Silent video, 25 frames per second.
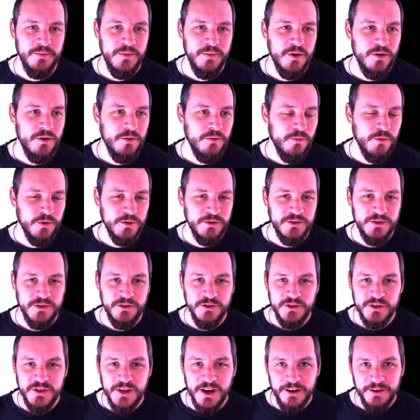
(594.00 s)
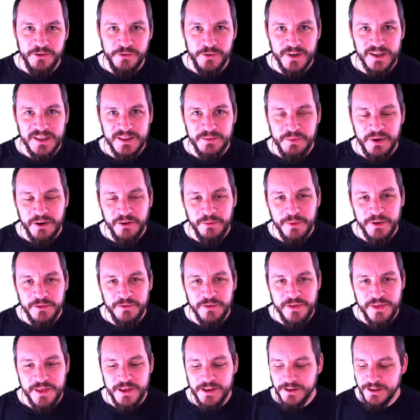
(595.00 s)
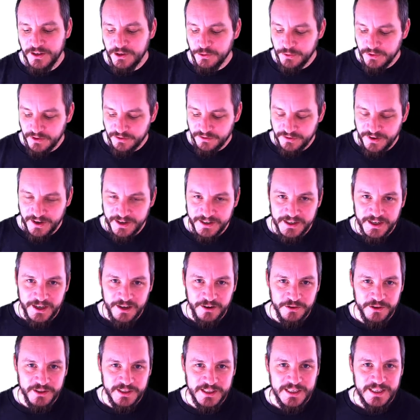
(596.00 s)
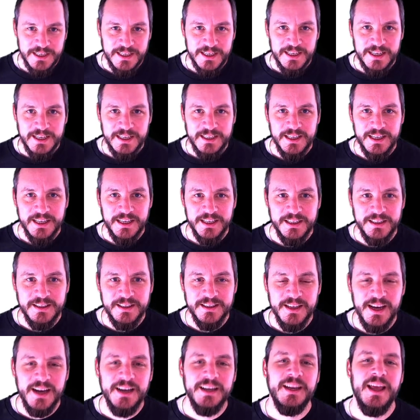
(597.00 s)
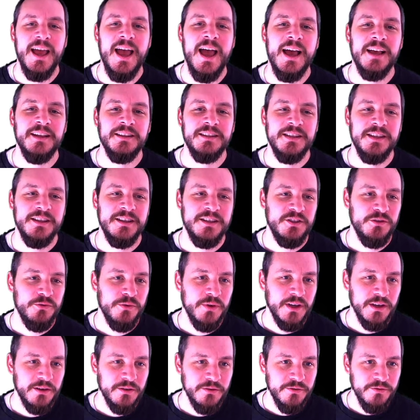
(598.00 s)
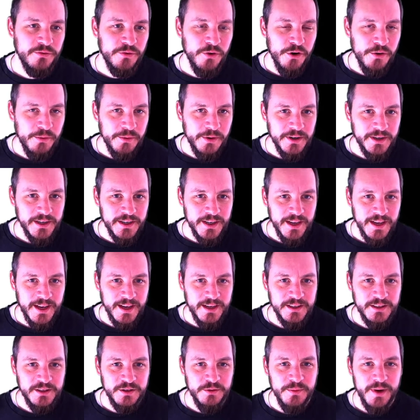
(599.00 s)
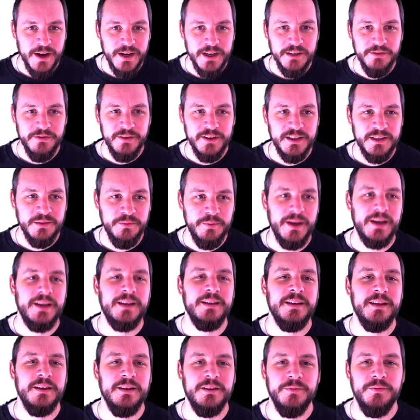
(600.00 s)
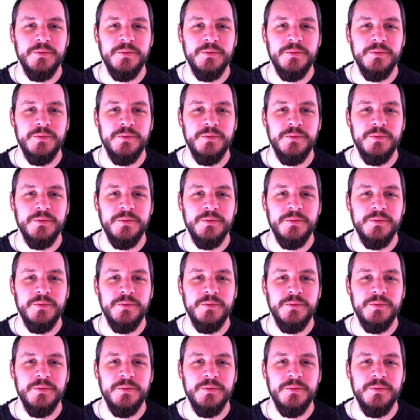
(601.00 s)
once you start to experiment with it, you will find out that it's not as straightforward as you might have expected.